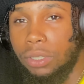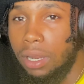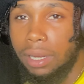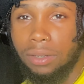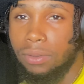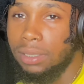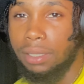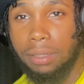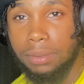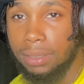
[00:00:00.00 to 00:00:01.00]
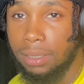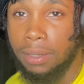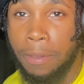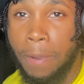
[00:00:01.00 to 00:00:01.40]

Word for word: y'all ain't on the same shit.